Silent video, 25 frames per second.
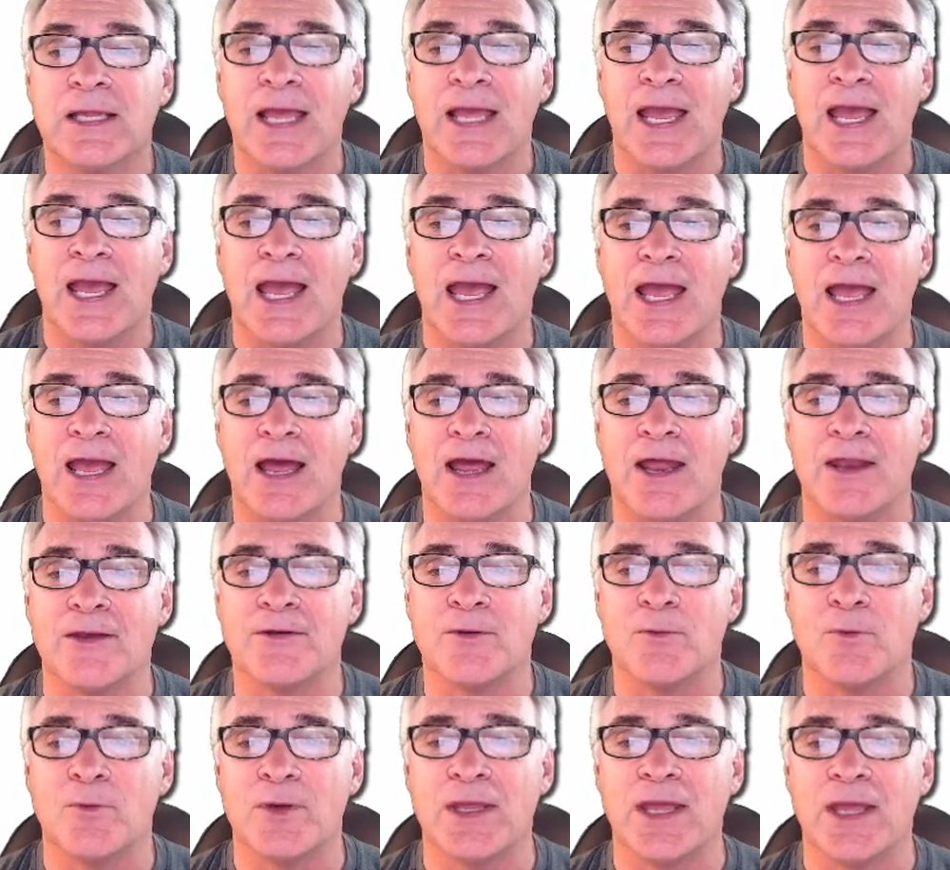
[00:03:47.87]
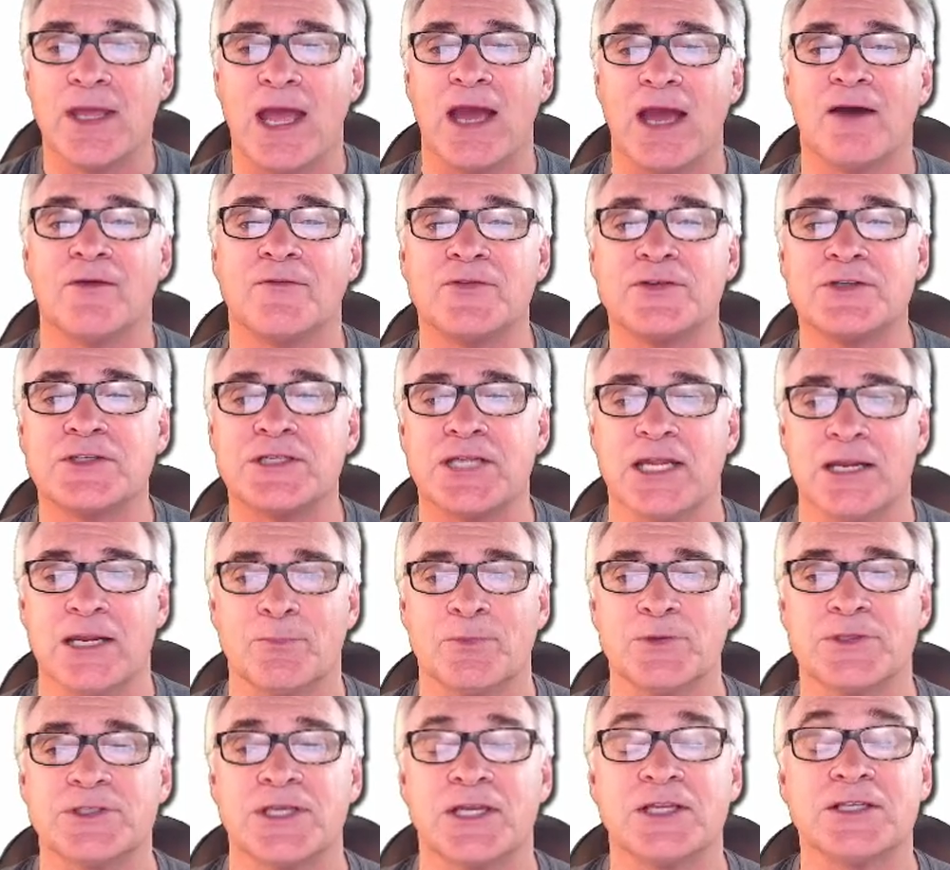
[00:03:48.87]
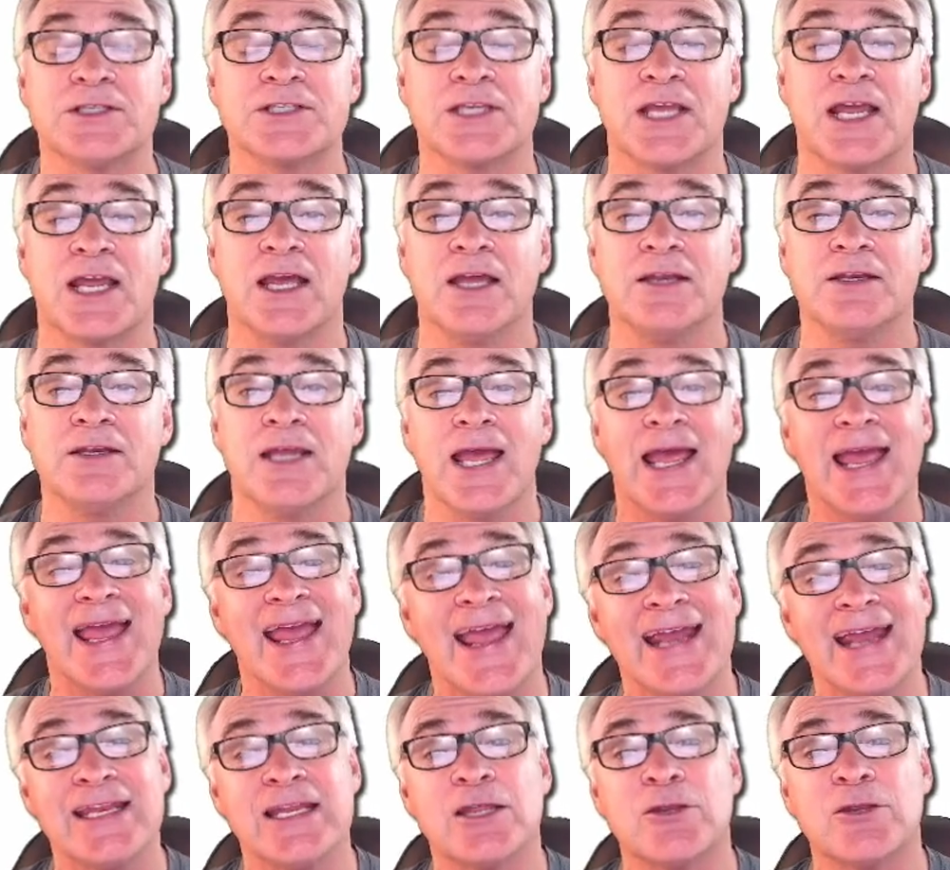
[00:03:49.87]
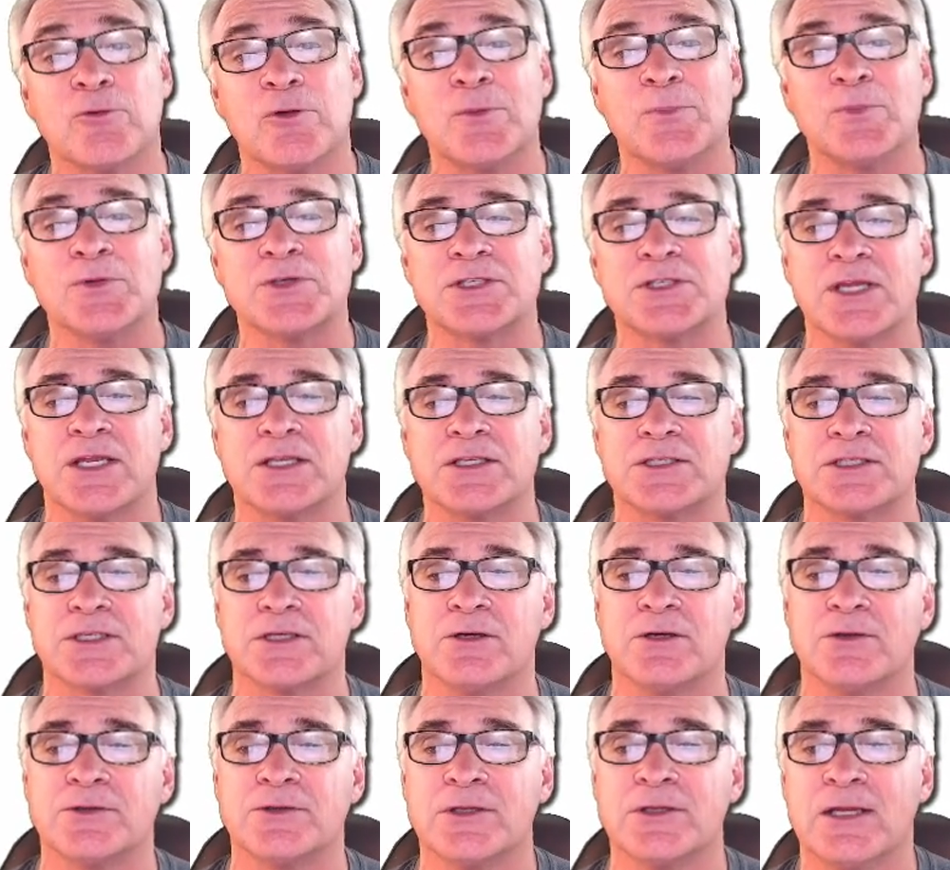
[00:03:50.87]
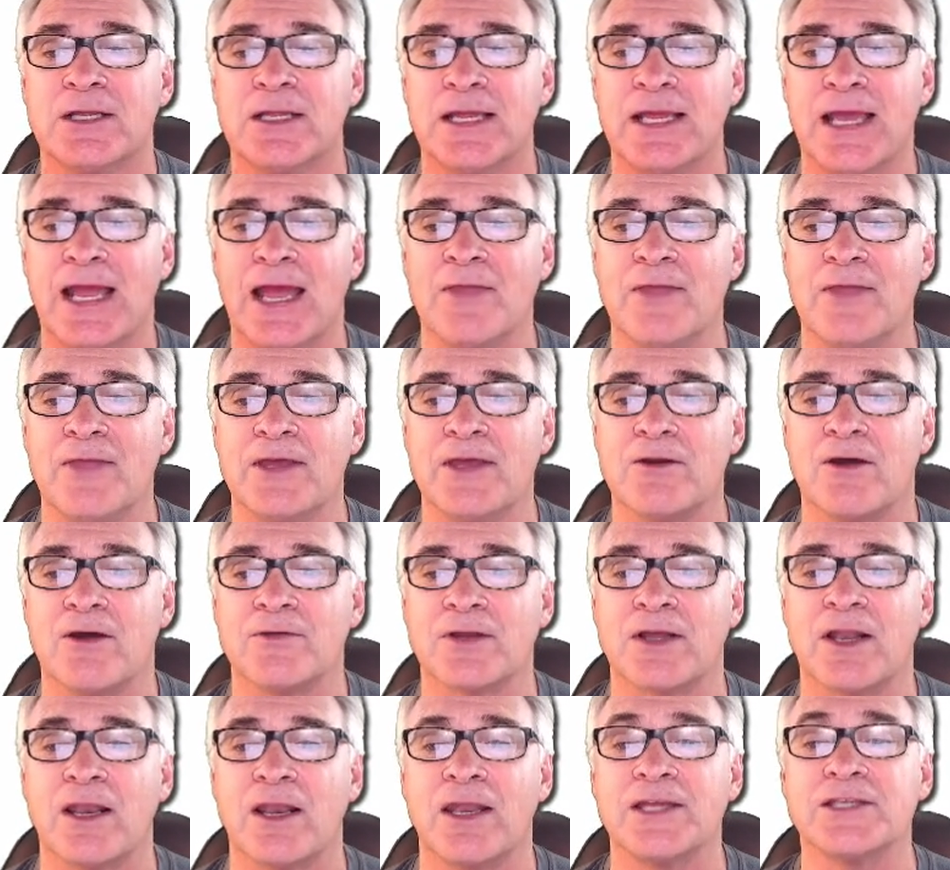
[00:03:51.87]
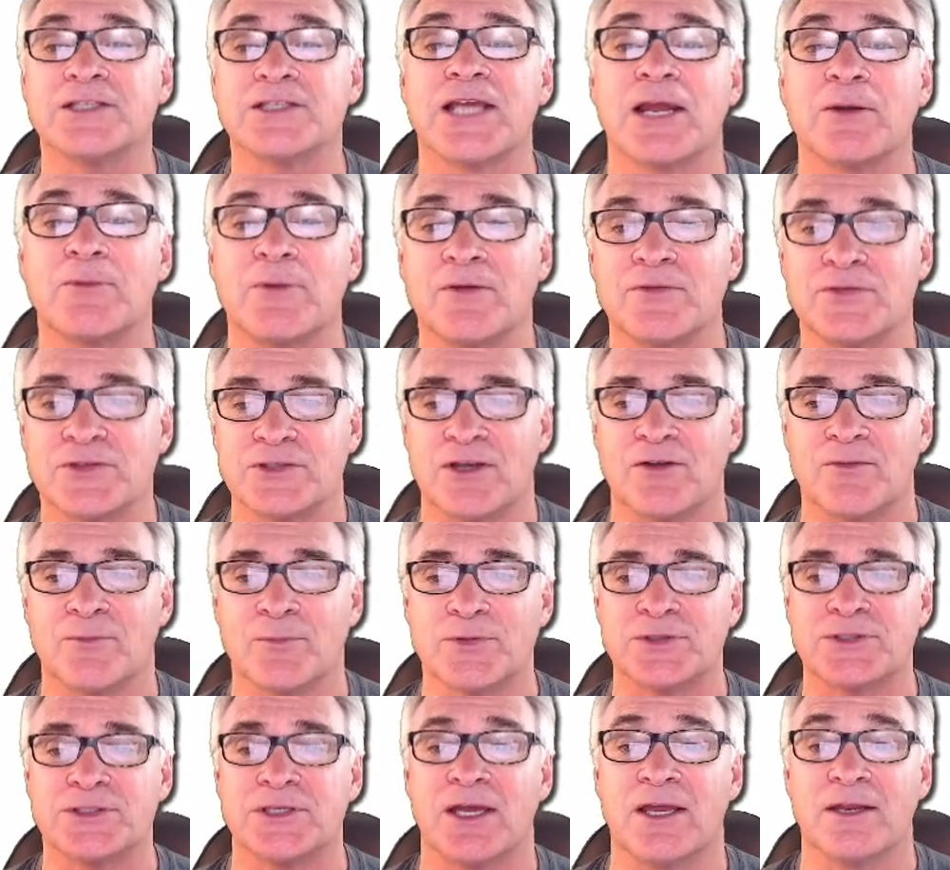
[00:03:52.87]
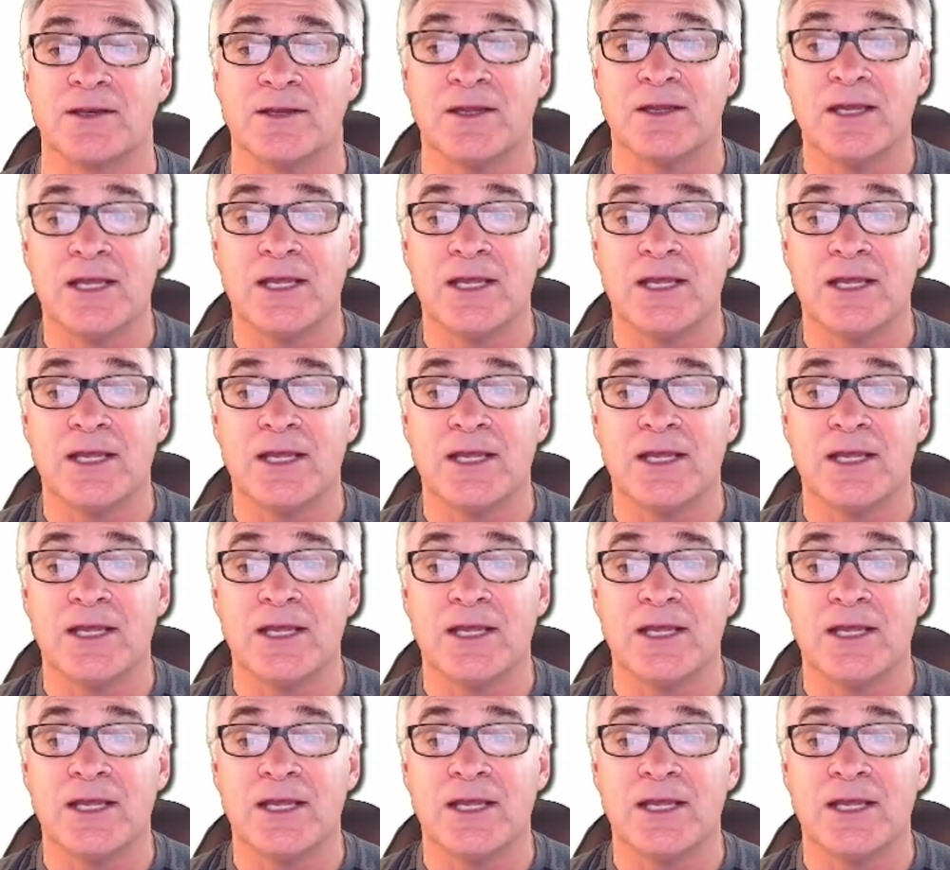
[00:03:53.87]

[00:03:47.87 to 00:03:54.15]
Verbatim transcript: And we have 10% sand, 83% silt, and then on the clay side we have 7%.